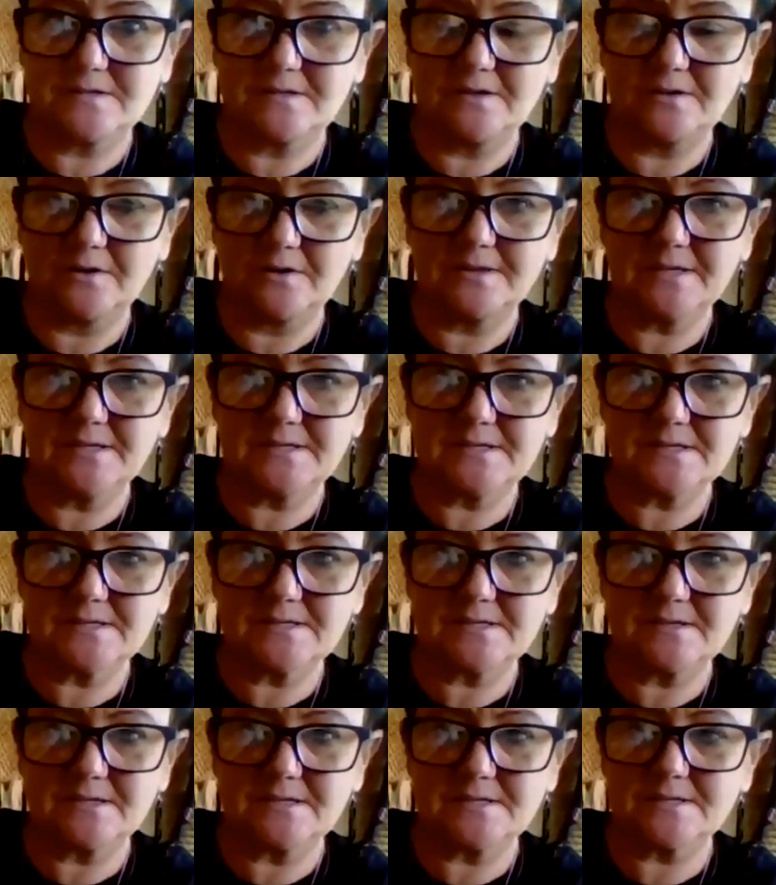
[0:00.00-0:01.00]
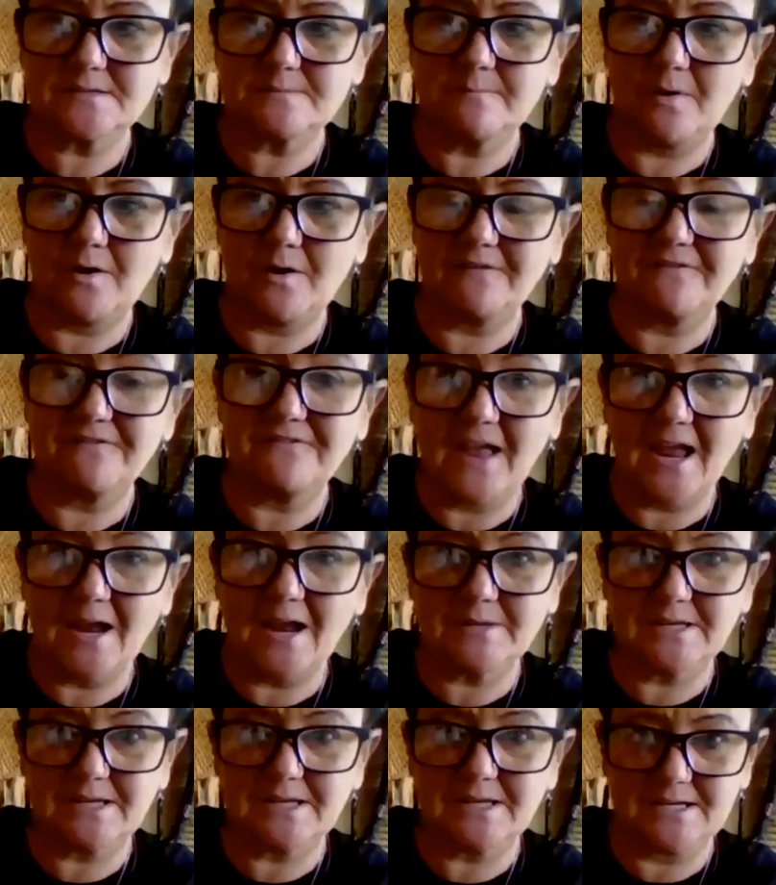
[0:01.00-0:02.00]
You know, this is this is my
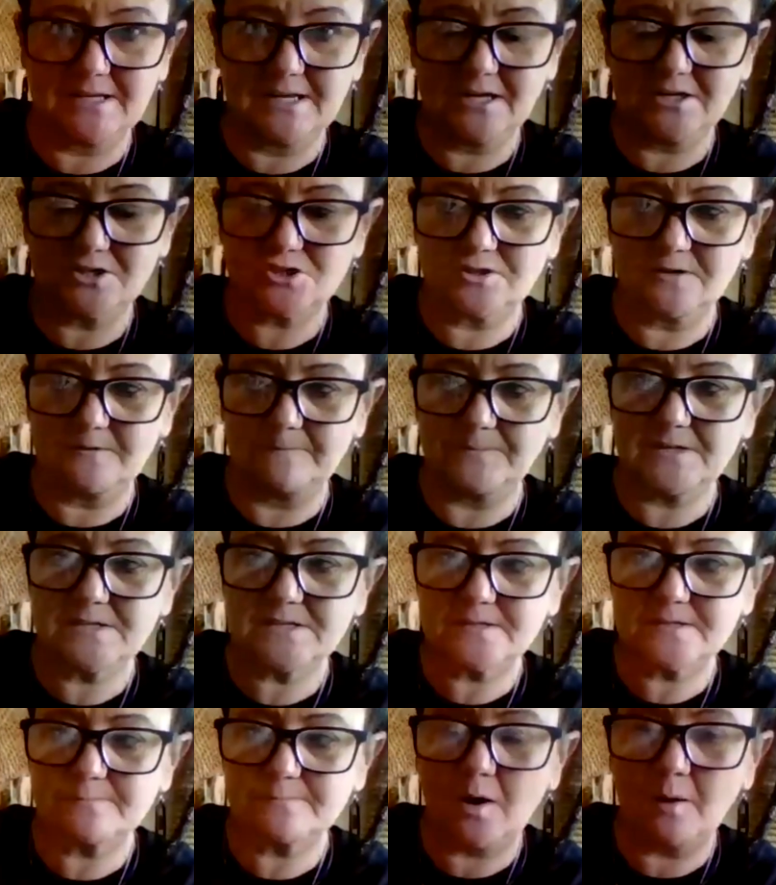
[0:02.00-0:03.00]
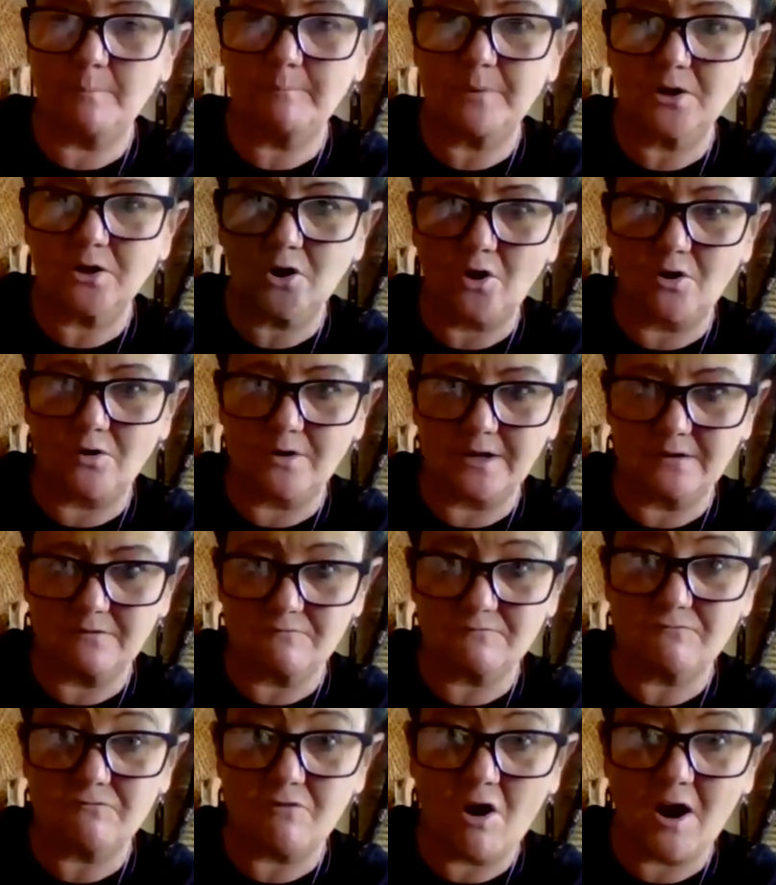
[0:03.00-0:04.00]
family connection. This is my
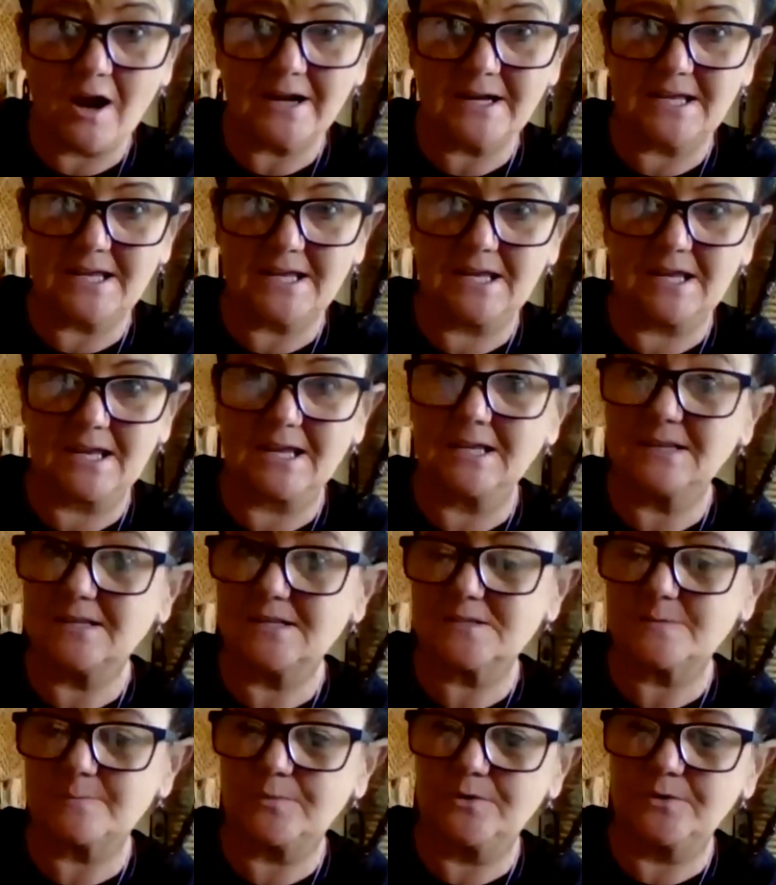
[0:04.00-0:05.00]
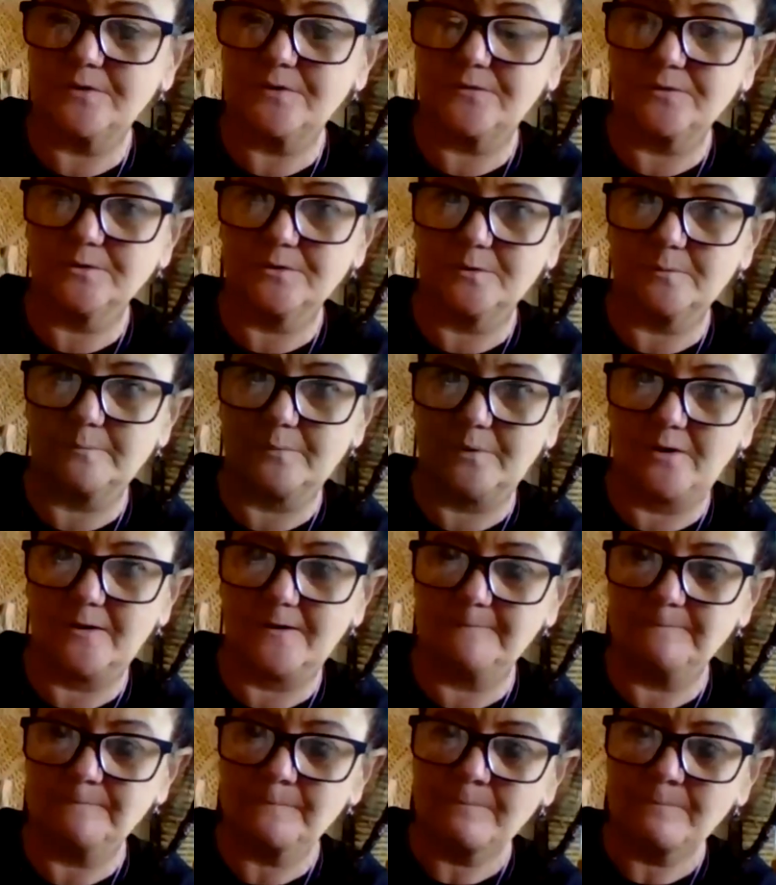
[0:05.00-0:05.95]
belonging right here in this beautiful little pot.